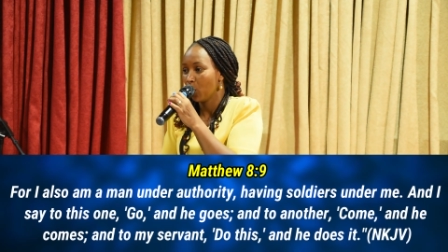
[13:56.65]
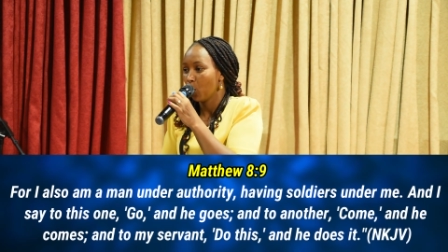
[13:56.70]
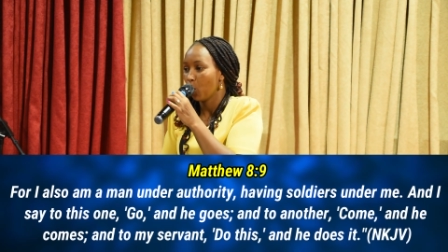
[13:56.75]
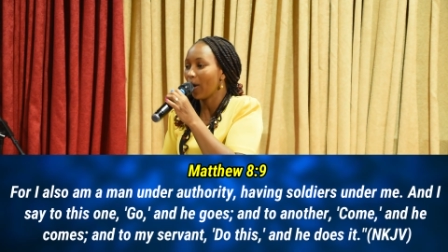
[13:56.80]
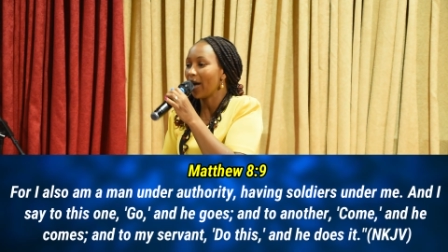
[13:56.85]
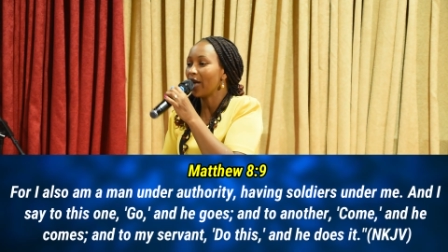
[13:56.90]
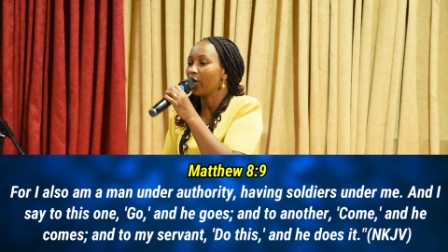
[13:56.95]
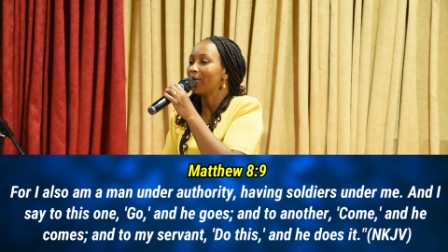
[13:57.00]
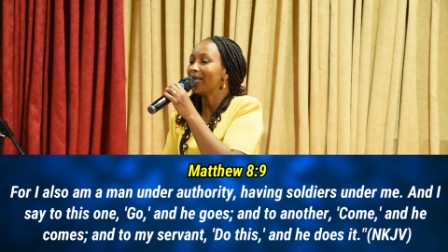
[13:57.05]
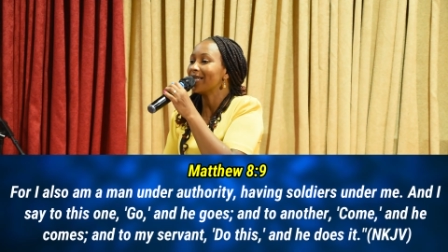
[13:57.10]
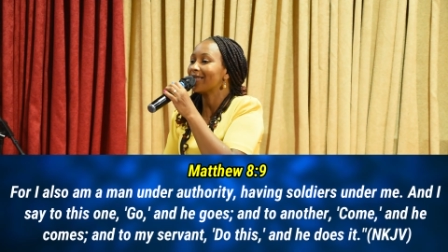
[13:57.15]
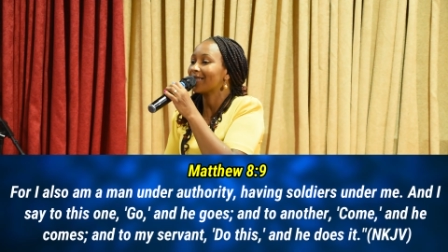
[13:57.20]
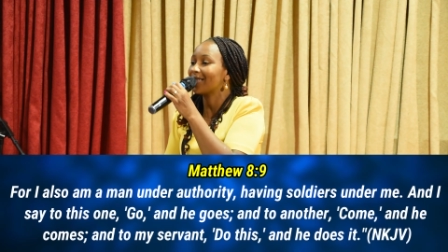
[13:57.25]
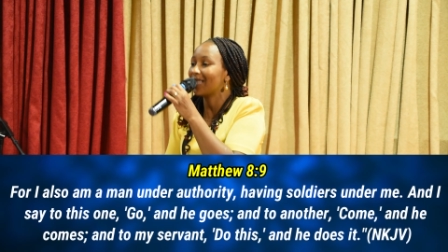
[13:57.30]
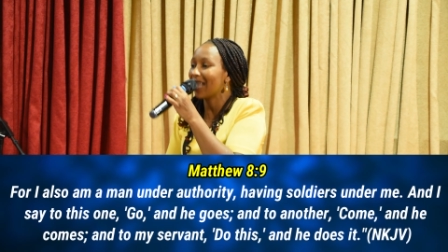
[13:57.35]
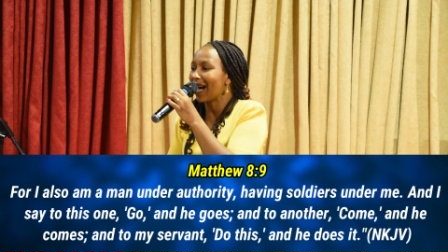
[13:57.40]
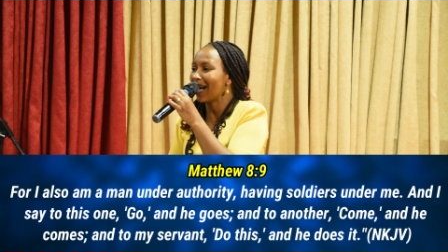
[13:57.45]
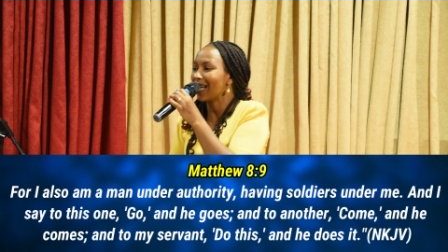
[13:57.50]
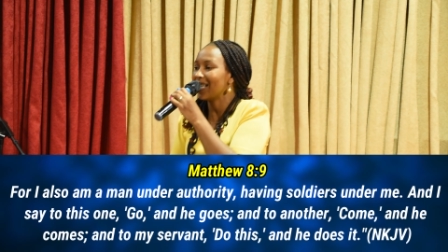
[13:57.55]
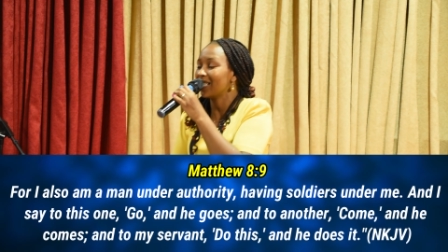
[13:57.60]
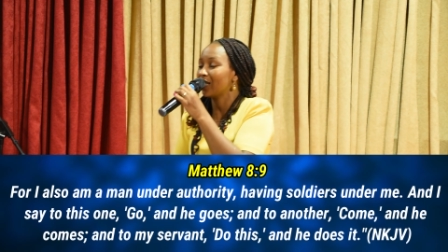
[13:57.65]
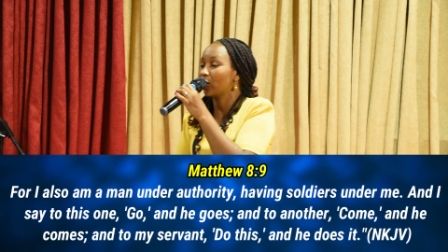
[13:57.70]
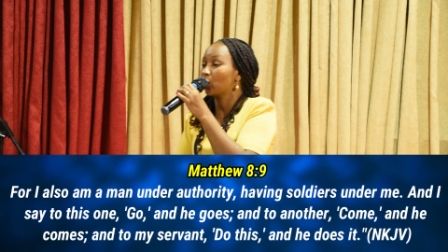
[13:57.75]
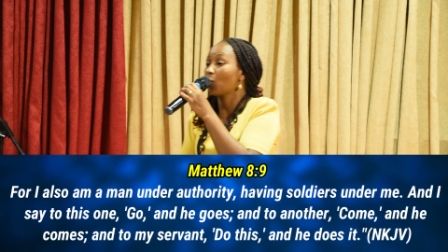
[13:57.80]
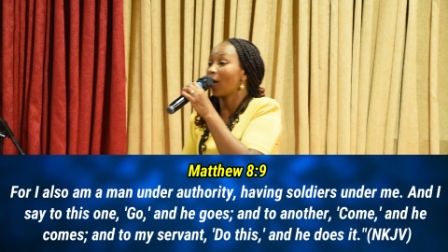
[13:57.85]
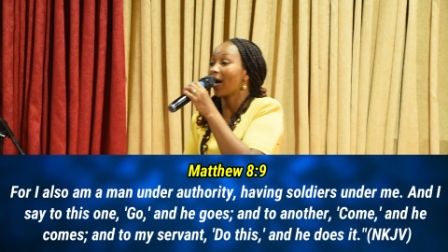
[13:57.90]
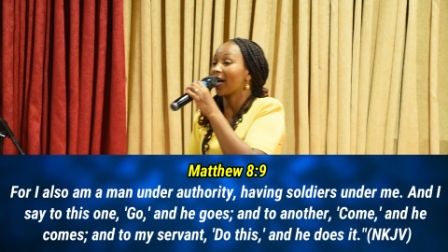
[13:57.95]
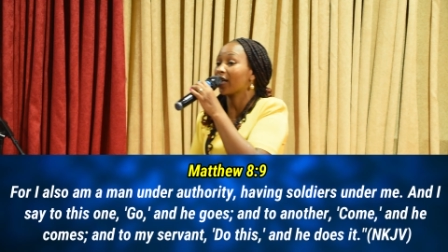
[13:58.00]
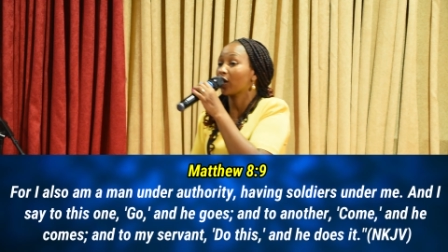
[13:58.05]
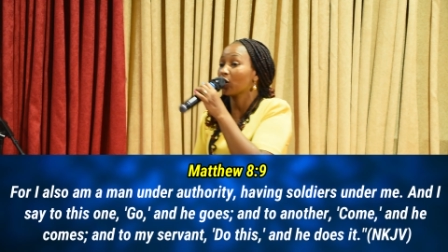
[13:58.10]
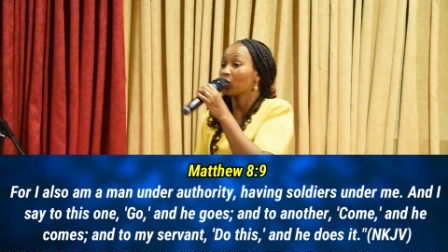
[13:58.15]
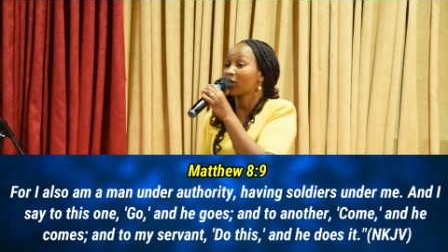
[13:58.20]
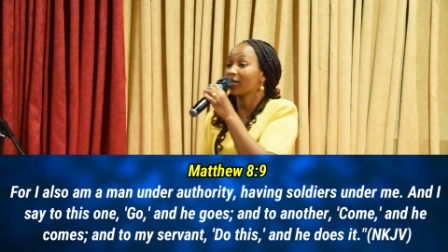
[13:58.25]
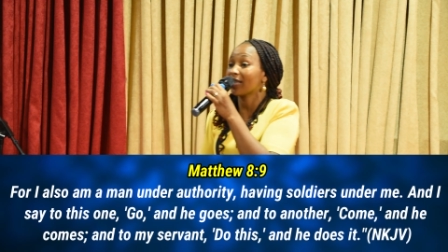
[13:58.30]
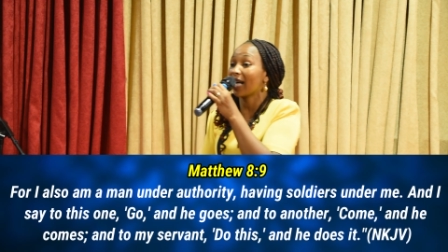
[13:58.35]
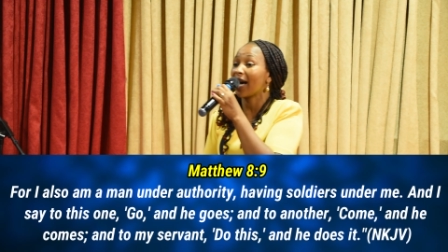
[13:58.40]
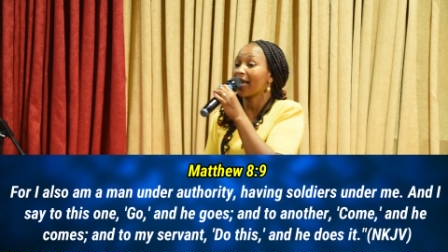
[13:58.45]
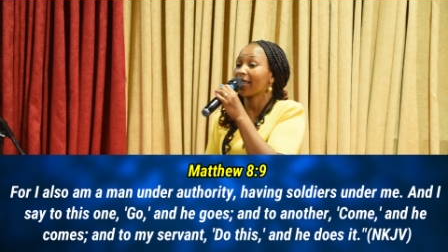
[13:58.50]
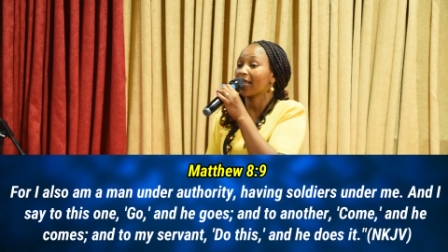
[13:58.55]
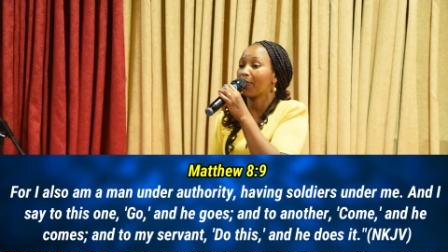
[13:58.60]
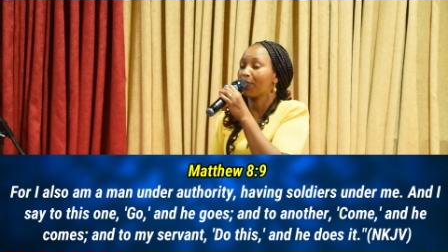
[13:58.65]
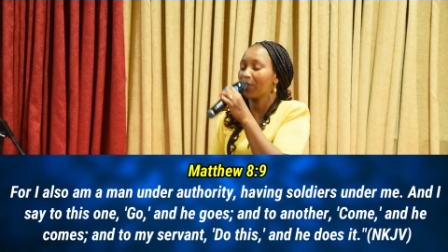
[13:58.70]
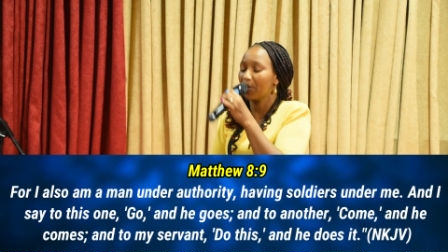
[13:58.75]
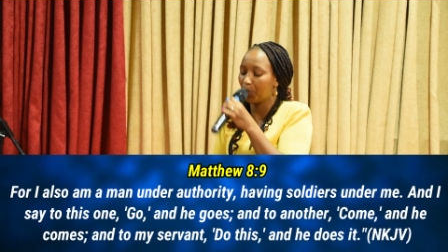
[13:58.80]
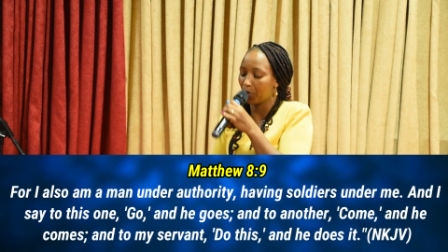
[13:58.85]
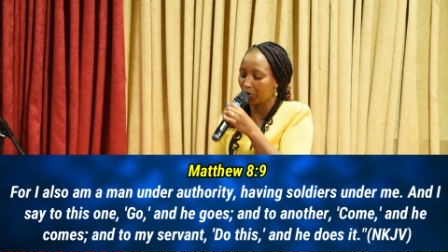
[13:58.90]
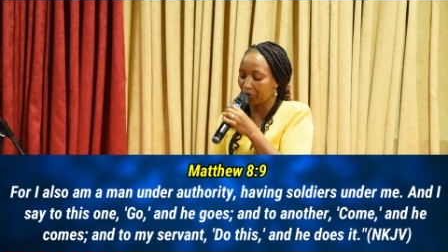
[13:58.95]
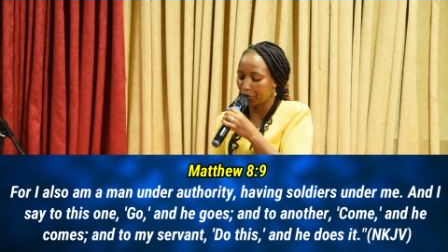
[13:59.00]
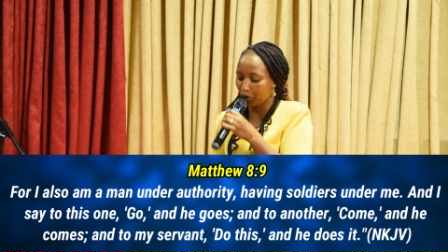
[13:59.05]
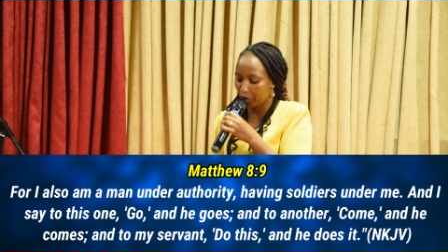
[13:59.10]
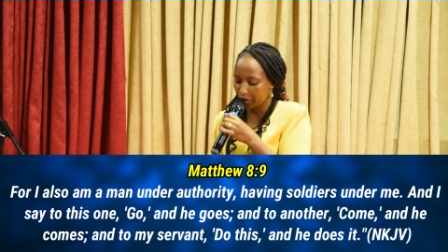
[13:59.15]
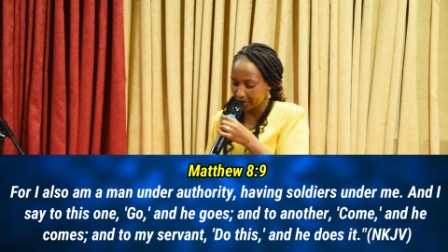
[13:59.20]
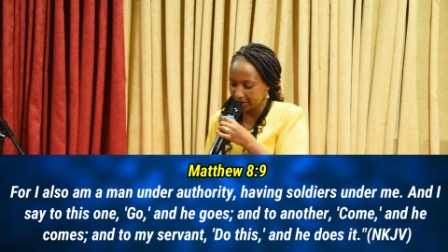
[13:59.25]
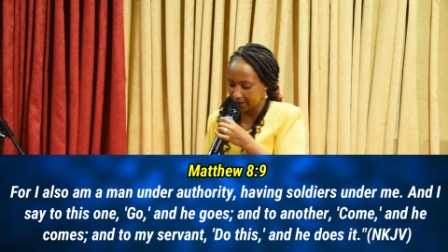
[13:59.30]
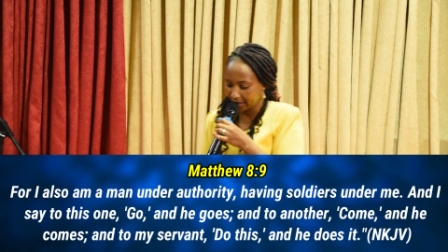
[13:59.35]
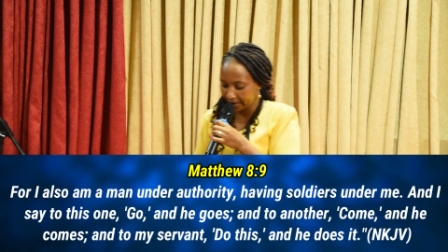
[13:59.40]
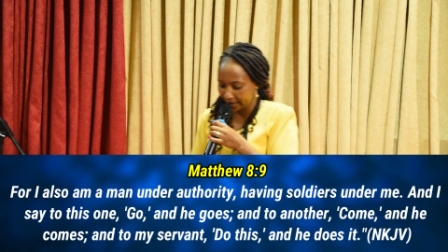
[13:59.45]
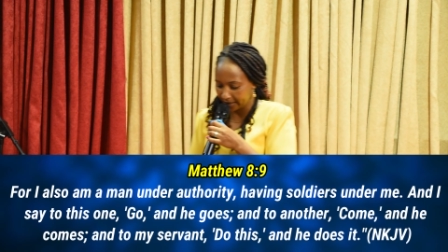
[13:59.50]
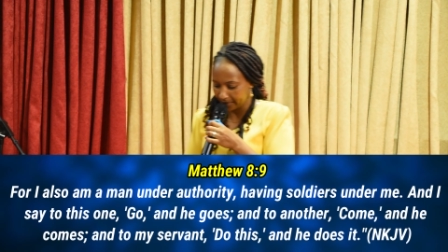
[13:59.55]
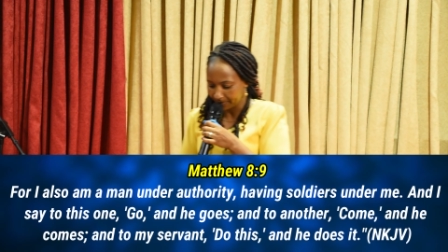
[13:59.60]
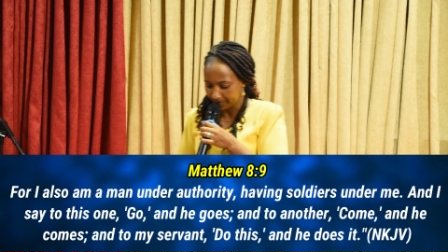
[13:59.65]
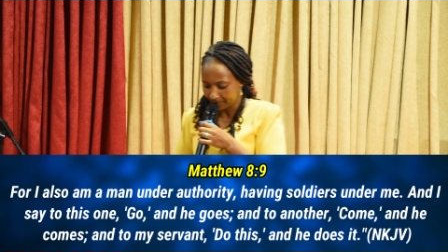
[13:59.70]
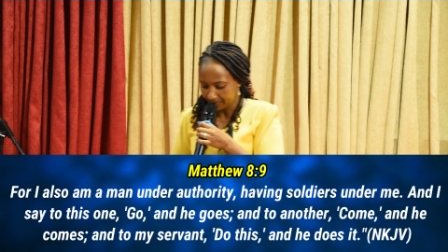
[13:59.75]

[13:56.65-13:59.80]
when we stand to accuse other people falsely.